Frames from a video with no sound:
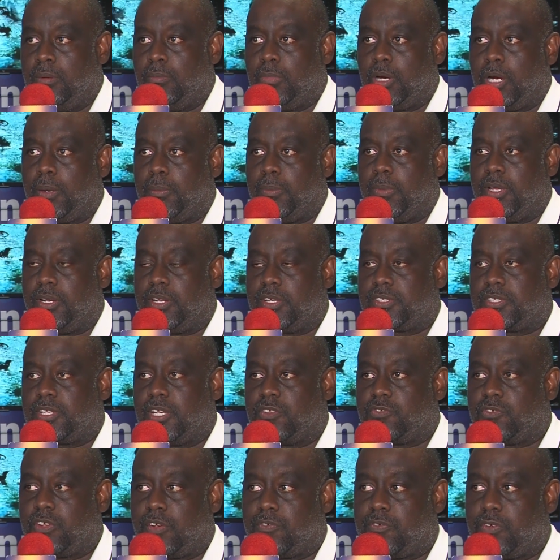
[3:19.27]
Barbados
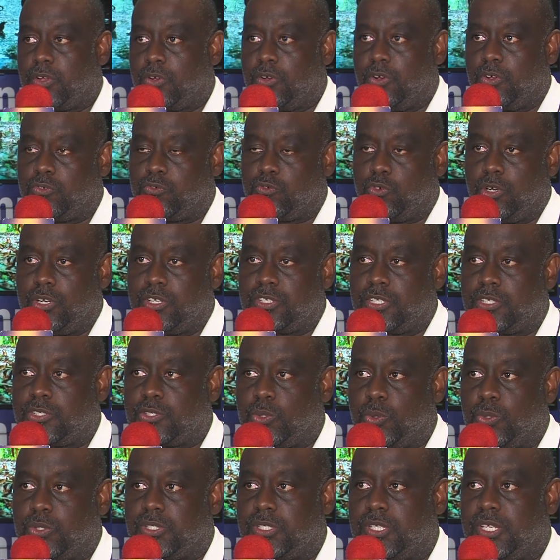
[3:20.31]
Air Traffic Controllers
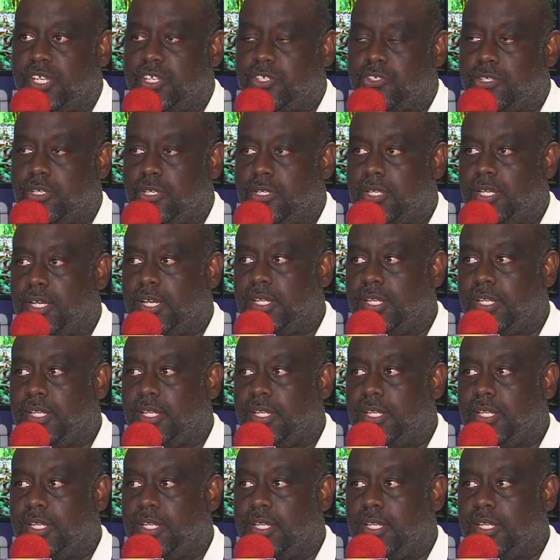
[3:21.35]
Association,